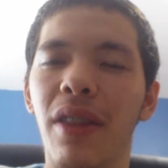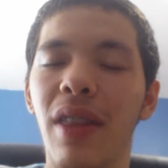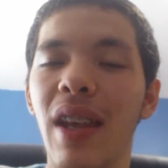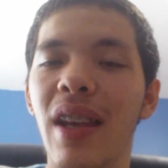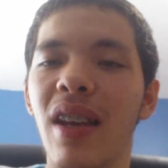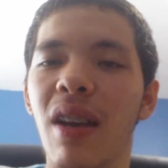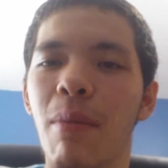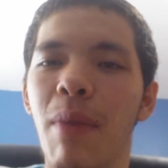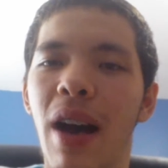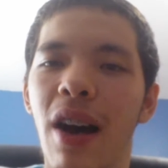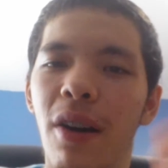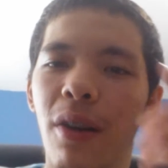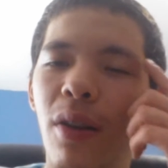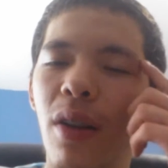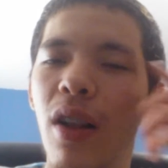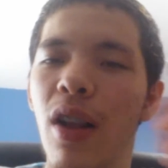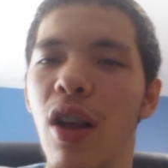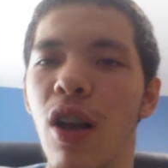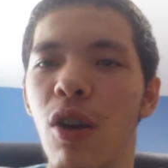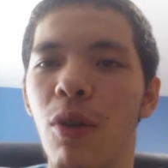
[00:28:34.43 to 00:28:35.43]
think
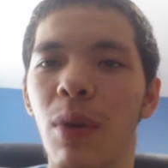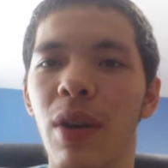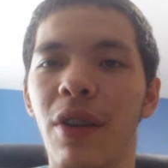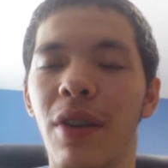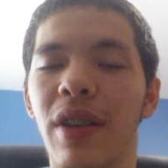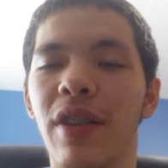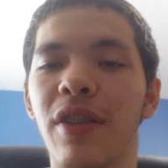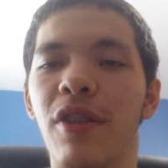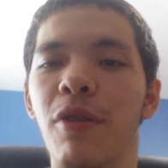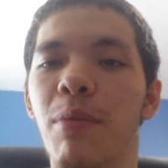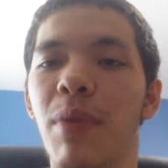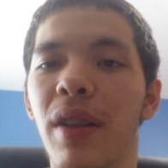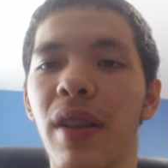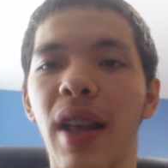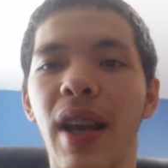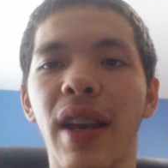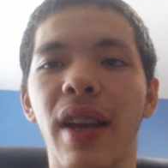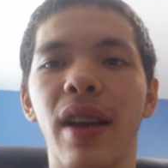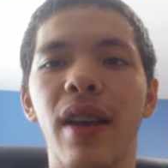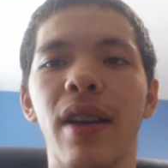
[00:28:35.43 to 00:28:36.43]
about what you're into. But,
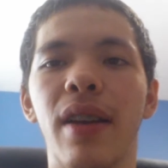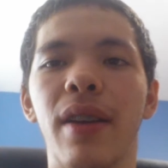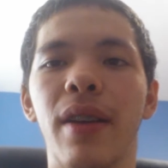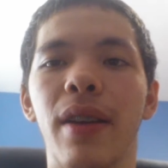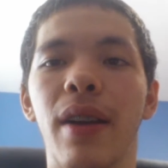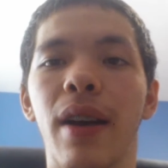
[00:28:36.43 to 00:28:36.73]
like,